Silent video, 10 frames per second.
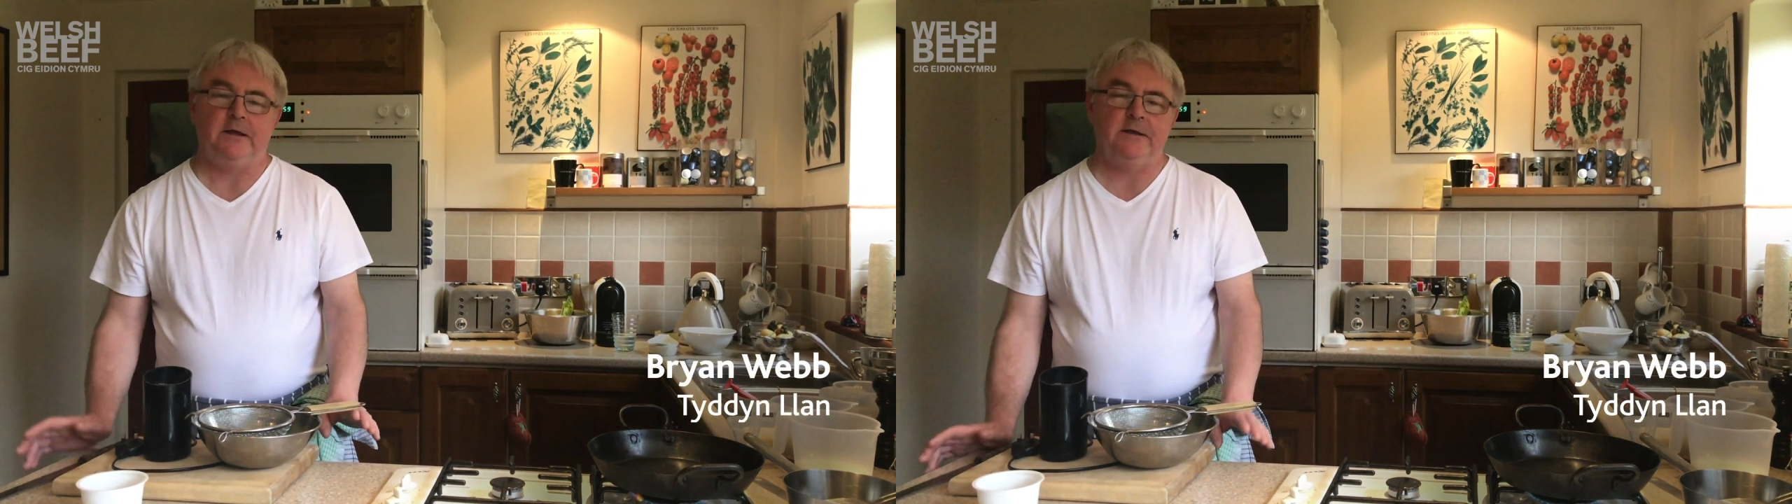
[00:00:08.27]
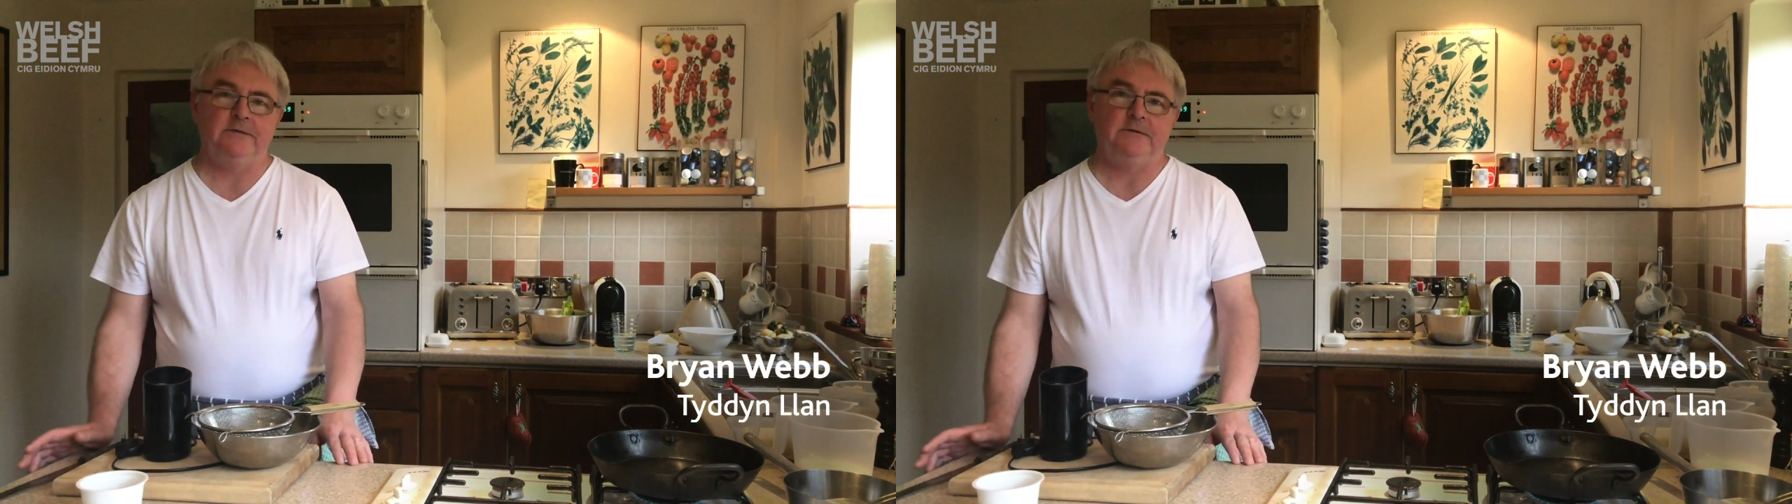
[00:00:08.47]

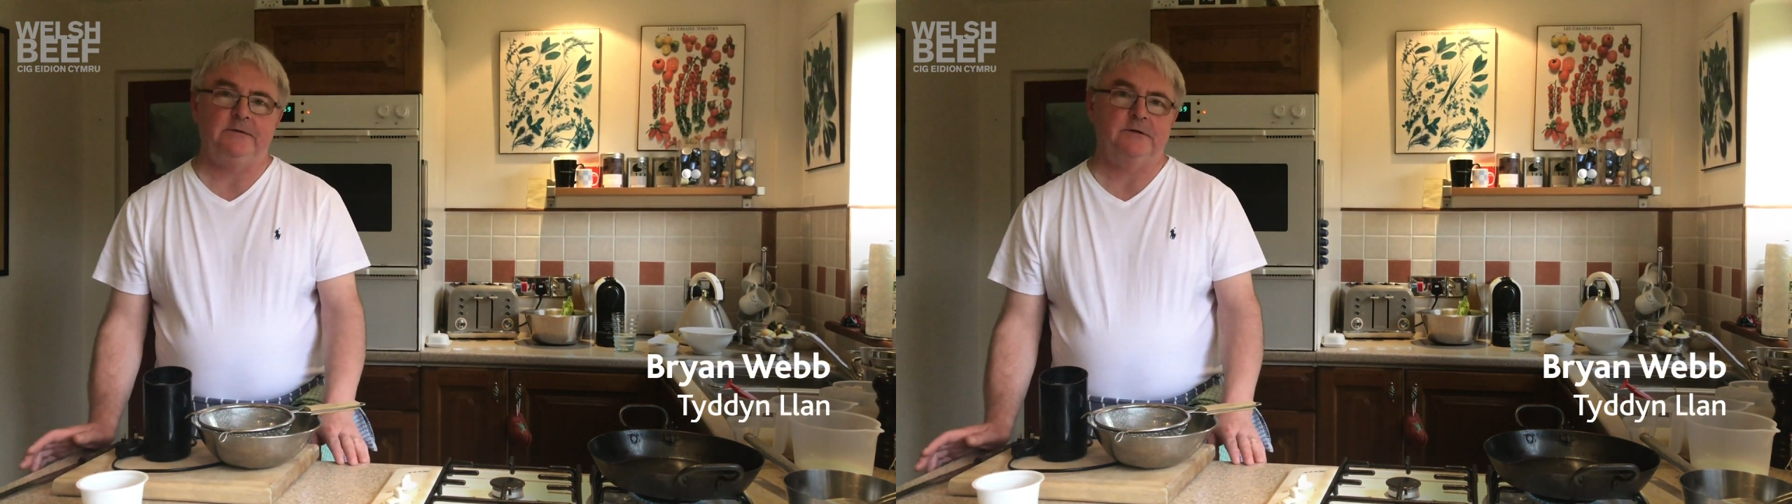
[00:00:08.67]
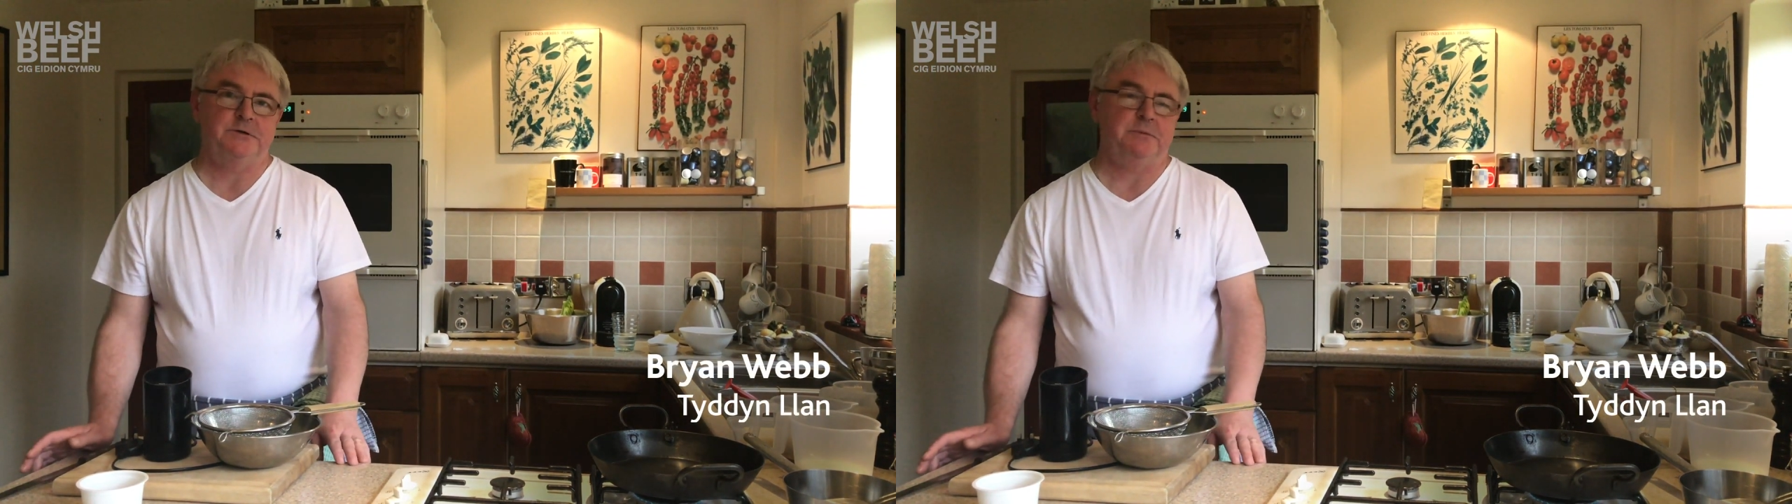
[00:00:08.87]
easy
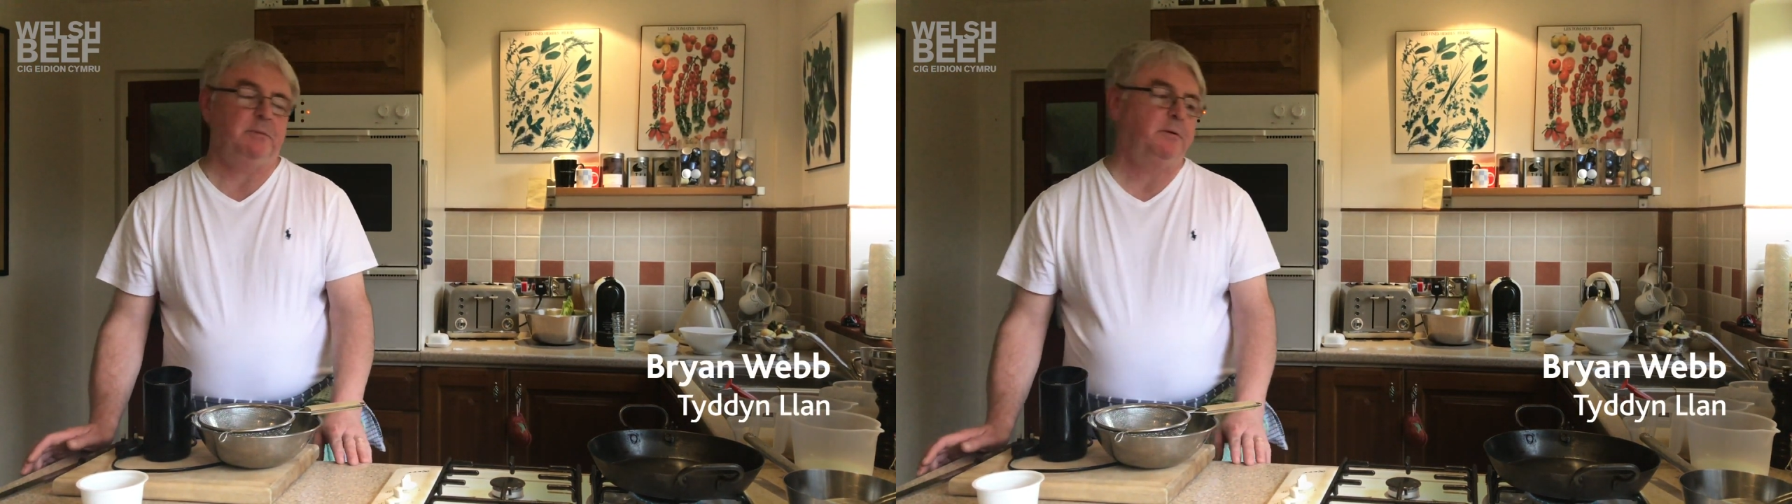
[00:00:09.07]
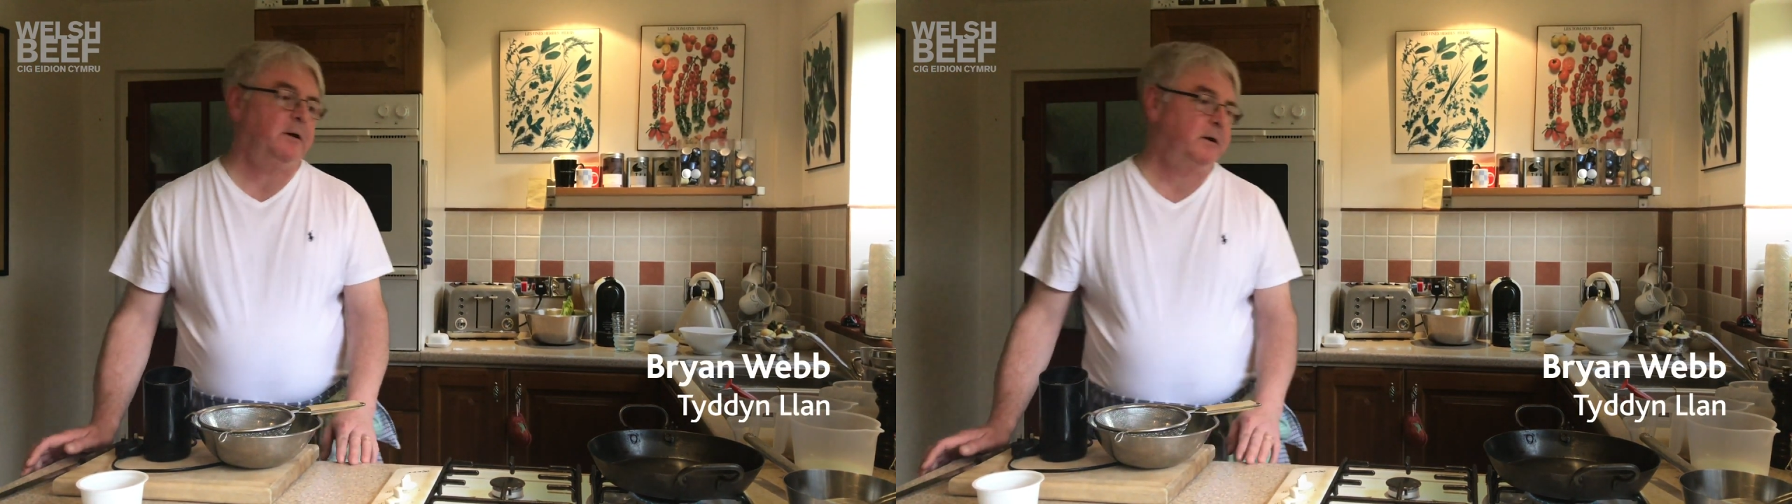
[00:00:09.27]
dish to
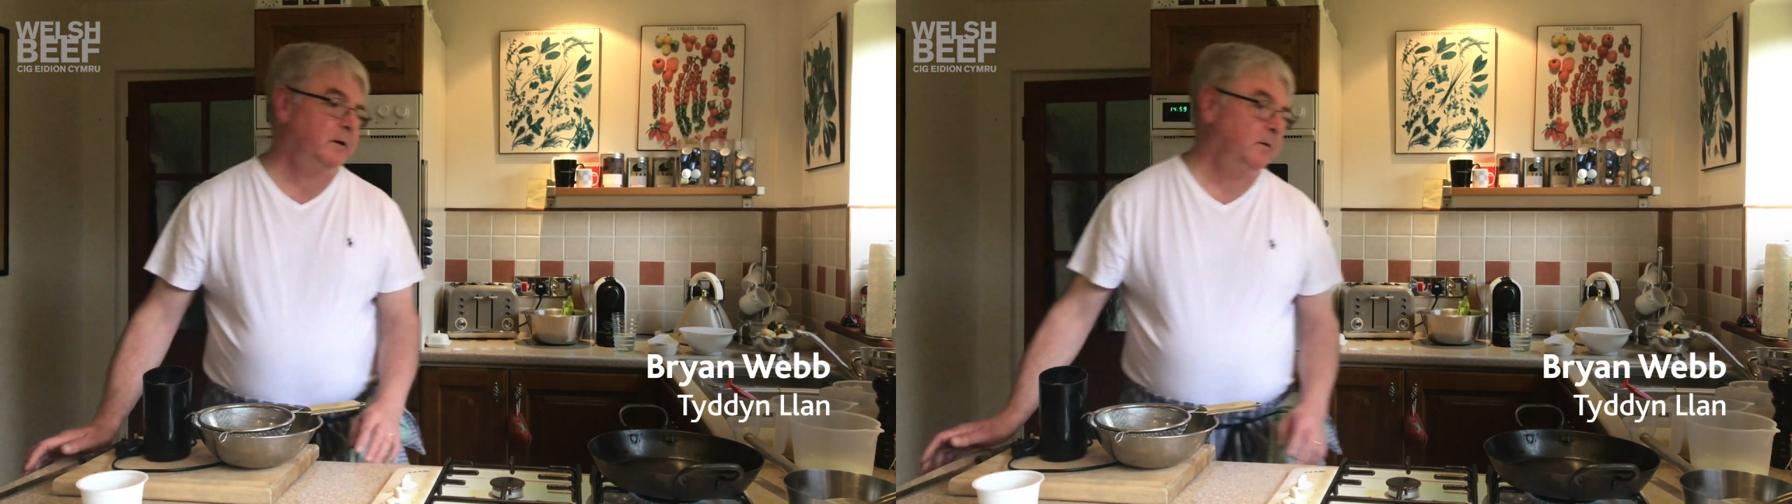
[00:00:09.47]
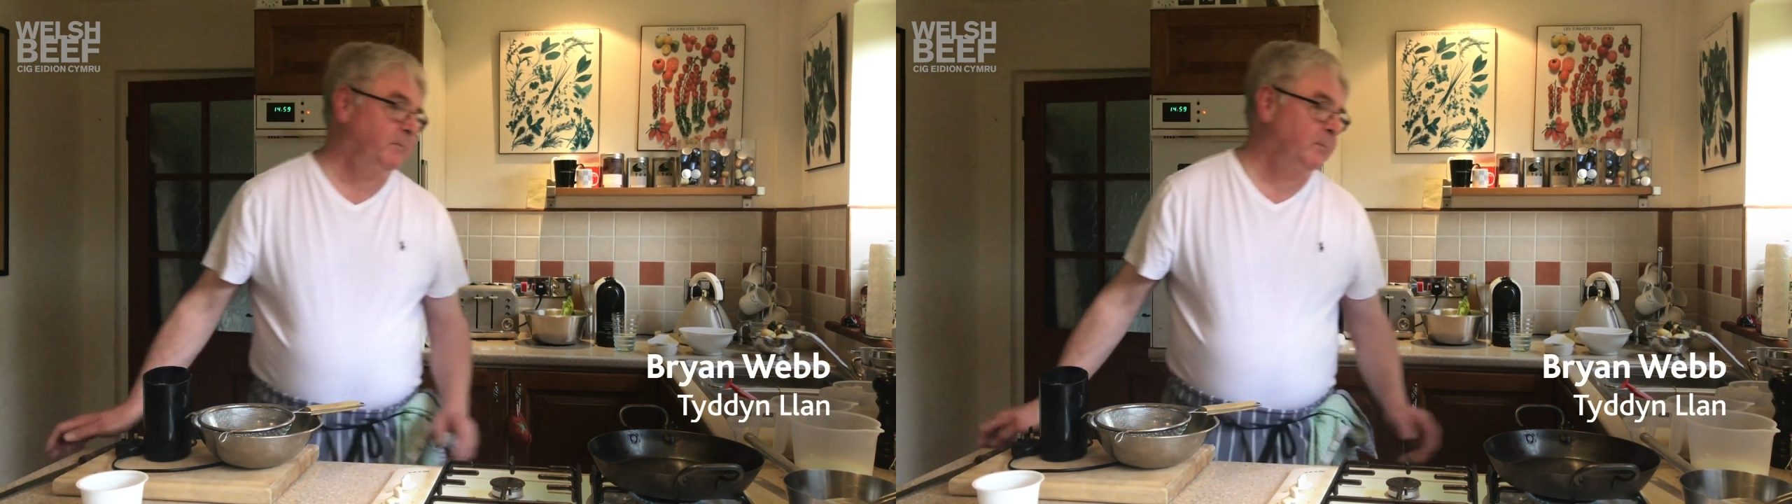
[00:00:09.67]

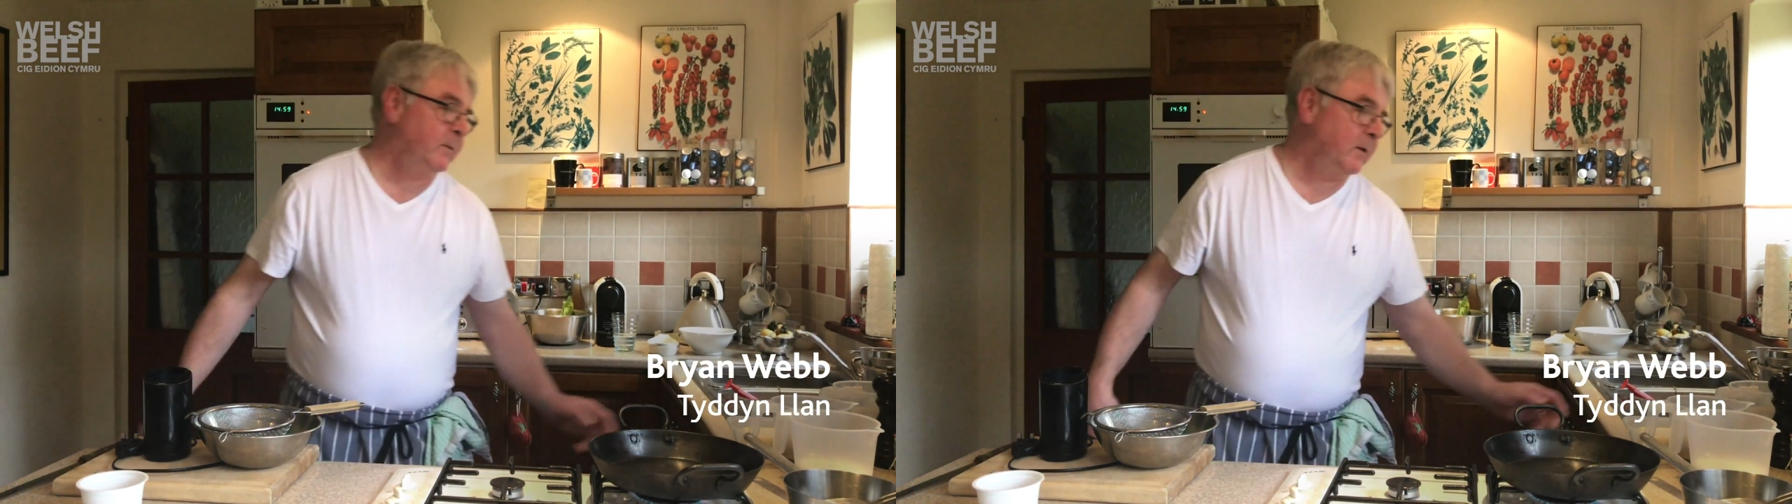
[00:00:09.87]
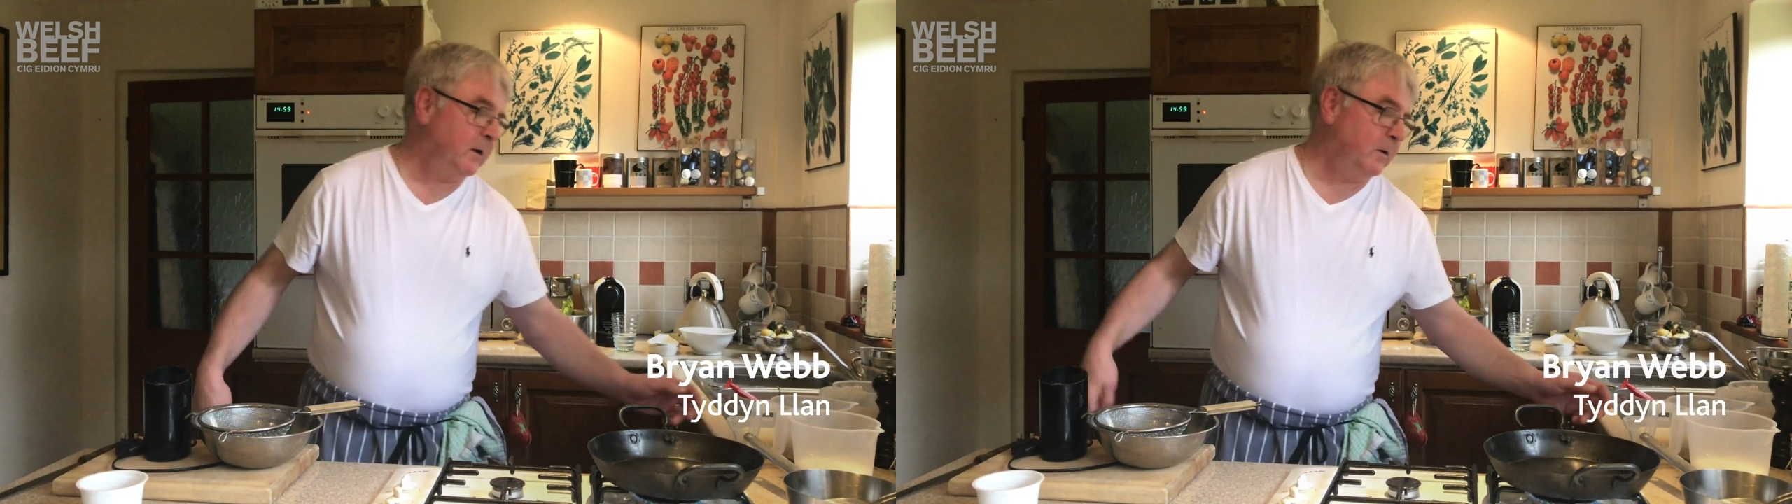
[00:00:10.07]
prepare
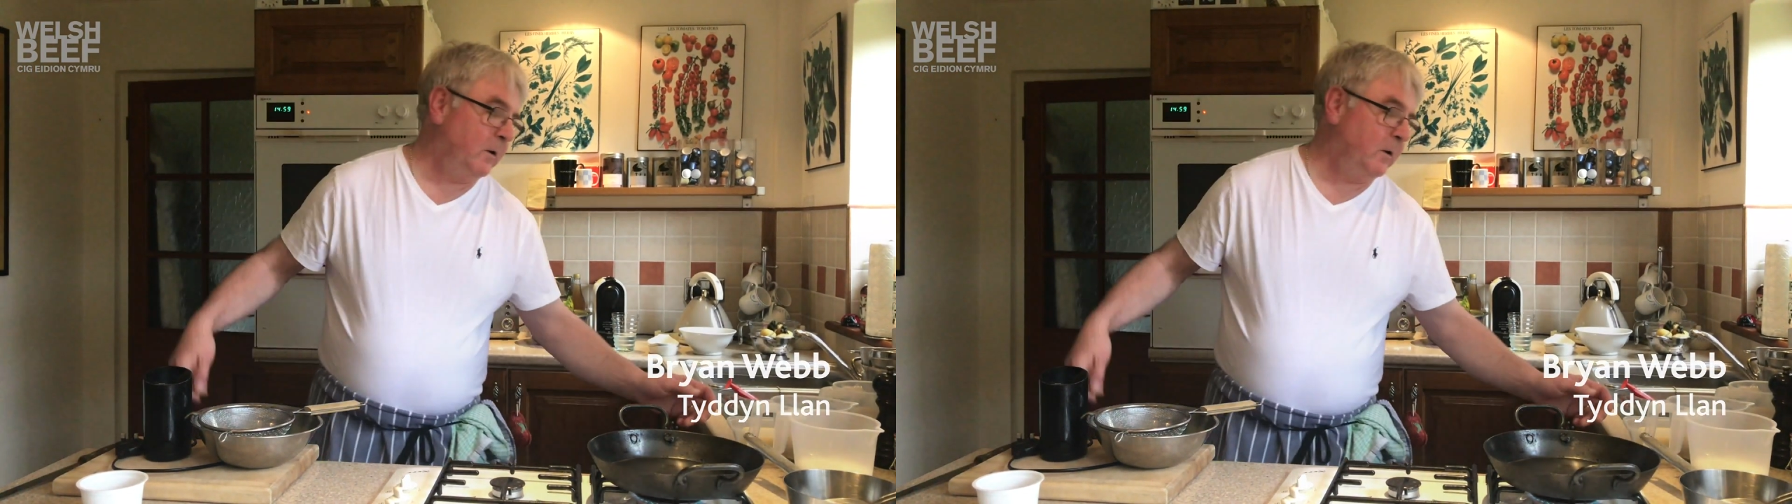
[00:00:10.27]
at